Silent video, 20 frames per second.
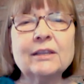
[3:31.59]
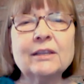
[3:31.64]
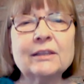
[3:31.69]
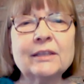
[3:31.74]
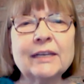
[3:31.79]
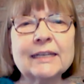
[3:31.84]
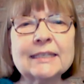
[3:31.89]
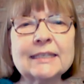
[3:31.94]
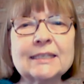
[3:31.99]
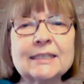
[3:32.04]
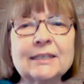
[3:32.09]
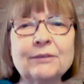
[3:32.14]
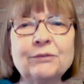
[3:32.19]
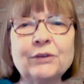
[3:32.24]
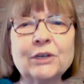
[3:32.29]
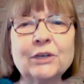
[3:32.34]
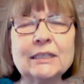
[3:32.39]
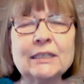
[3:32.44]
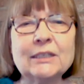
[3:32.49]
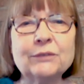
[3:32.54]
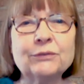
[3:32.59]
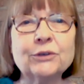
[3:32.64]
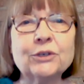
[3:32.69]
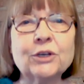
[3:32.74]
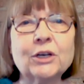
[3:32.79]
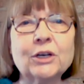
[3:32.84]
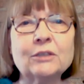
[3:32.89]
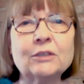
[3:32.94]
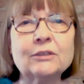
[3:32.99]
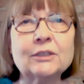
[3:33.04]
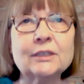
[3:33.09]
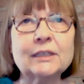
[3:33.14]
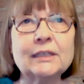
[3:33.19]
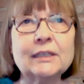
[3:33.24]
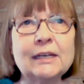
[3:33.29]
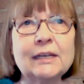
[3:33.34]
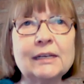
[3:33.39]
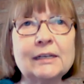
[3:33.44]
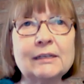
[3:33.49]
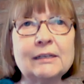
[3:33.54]
That's a very difficult,
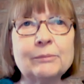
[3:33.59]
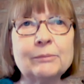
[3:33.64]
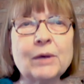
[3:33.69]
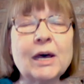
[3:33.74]
um,